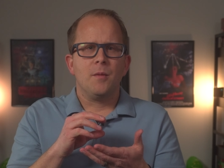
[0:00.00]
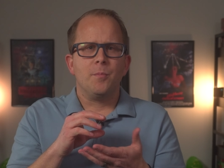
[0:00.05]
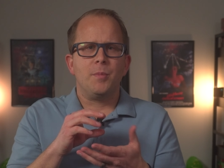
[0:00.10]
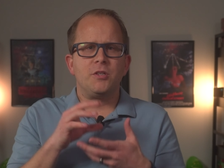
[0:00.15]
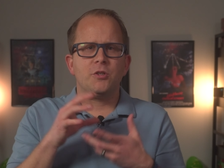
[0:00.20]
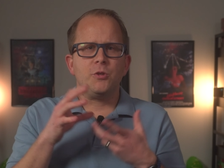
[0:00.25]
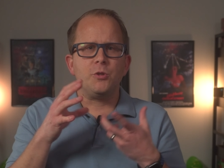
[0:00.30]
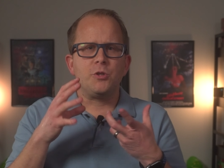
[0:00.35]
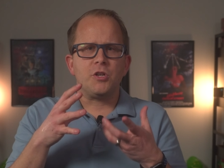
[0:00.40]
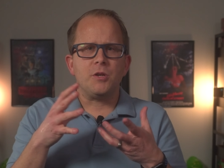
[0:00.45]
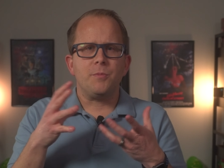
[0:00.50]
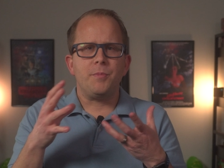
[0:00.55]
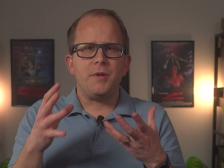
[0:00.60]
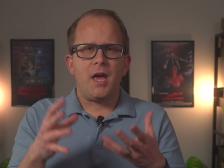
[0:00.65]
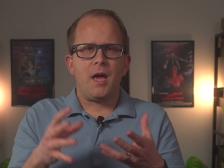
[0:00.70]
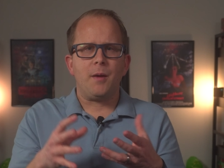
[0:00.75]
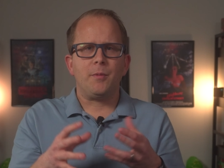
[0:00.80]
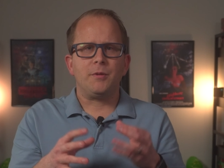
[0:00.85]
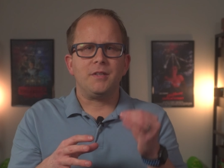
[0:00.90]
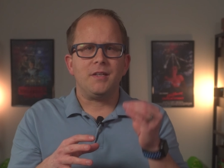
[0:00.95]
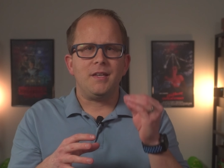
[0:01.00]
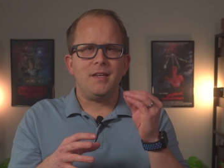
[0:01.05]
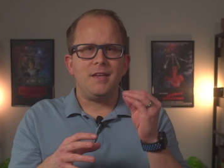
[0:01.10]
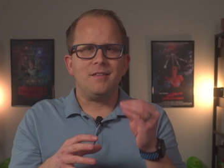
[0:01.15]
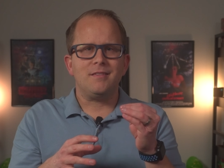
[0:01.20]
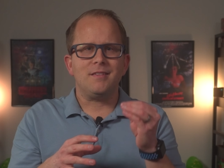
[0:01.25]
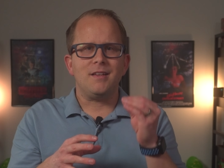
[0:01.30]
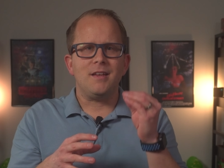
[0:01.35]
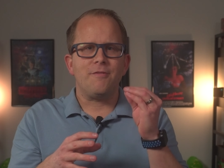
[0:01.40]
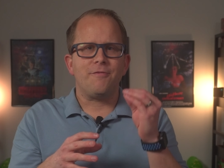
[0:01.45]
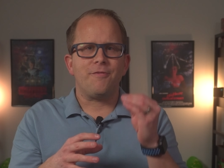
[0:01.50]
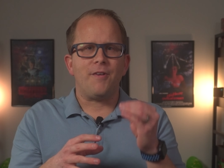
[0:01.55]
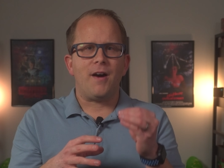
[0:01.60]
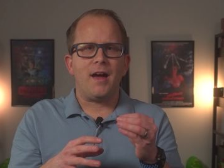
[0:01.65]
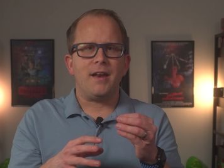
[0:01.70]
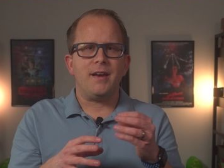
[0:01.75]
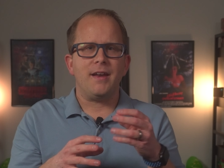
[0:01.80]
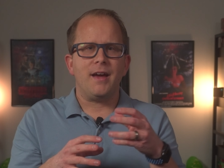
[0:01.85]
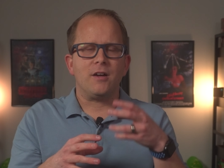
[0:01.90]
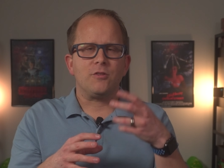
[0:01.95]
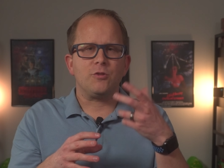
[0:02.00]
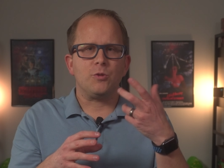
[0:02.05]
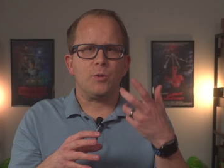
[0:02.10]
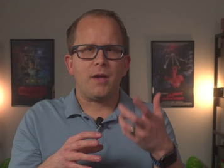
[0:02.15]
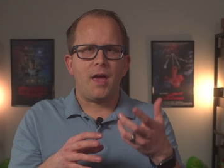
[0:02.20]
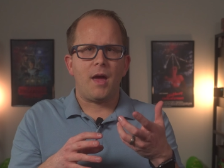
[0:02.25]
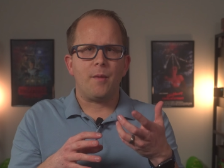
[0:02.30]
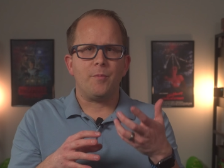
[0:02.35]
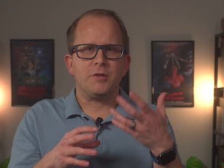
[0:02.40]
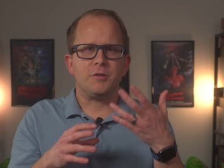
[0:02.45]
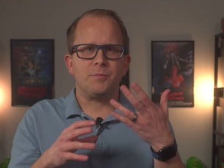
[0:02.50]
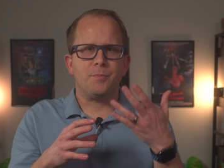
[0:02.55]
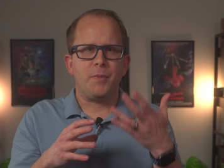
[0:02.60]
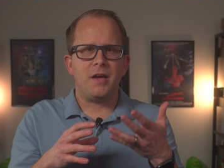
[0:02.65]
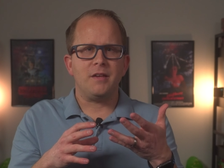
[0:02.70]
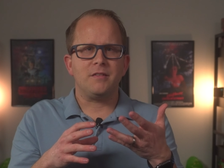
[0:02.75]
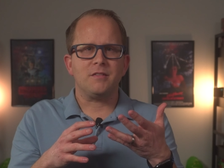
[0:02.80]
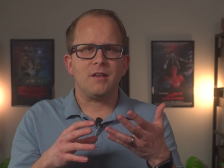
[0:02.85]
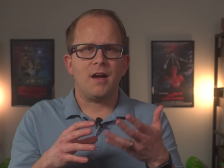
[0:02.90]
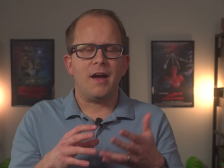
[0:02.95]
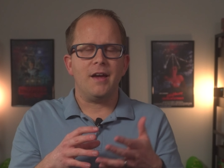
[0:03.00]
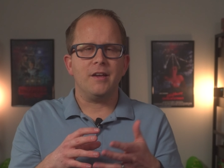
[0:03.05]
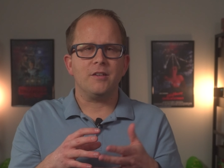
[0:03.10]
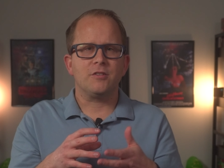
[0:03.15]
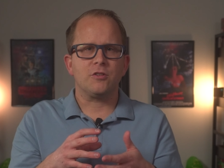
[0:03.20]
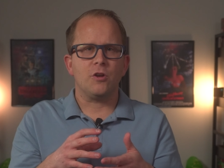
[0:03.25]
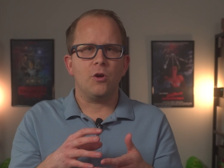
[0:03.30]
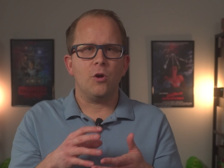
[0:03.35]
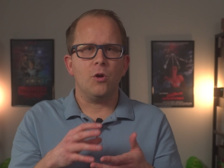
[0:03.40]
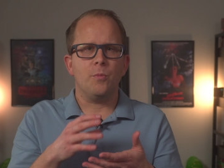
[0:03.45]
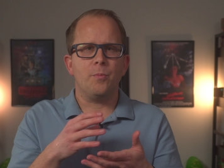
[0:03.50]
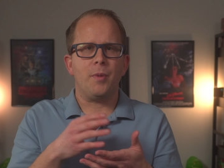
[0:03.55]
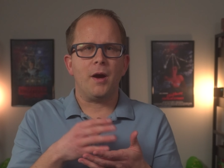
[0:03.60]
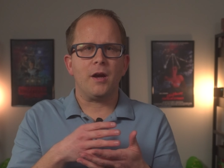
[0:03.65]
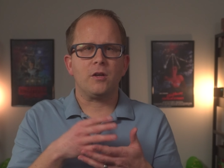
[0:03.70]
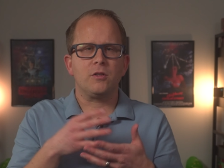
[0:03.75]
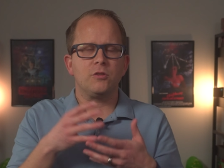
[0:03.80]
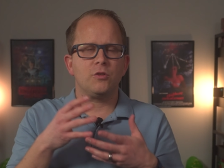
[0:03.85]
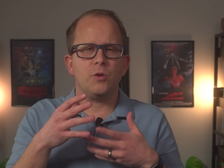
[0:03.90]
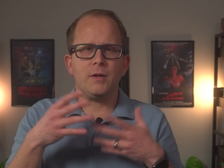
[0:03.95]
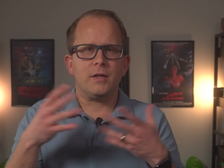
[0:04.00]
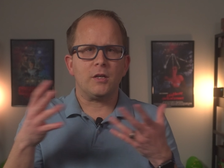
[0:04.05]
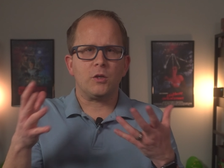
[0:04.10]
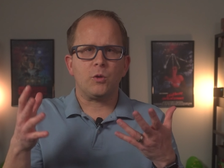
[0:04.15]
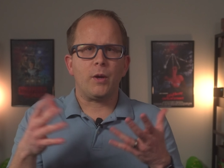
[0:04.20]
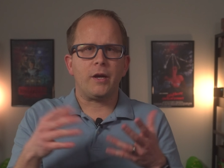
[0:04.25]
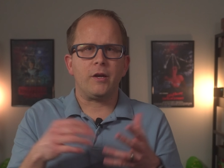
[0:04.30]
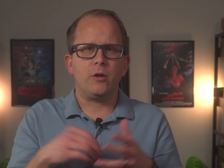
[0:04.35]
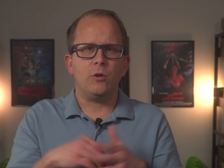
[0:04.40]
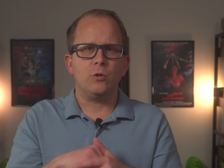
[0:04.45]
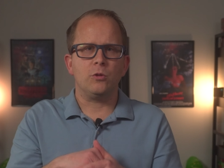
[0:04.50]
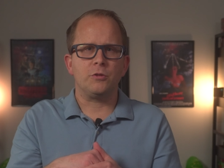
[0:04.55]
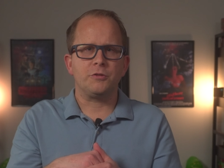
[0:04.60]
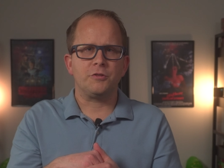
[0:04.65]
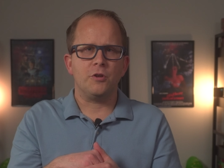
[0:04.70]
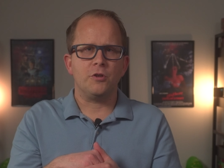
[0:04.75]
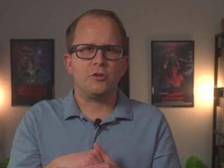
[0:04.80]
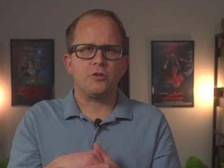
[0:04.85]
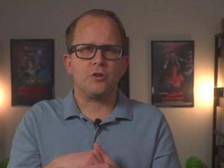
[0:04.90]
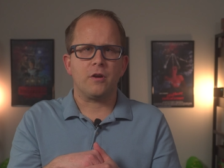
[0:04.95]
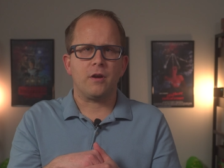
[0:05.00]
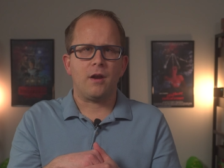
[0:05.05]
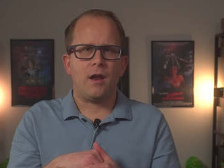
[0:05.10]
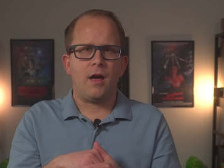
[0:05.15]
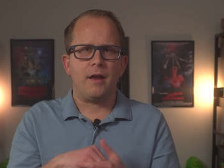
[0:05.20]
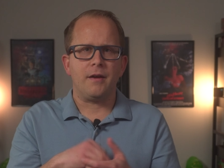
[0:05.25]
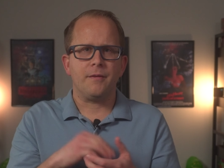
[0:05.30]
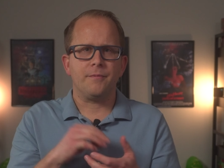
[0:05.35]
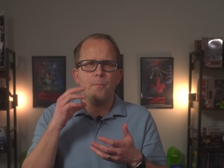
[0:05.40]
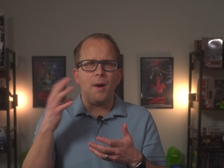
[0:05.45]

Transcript: but you should be able to easily find out your camera's base ISO by doing a quick Google search online.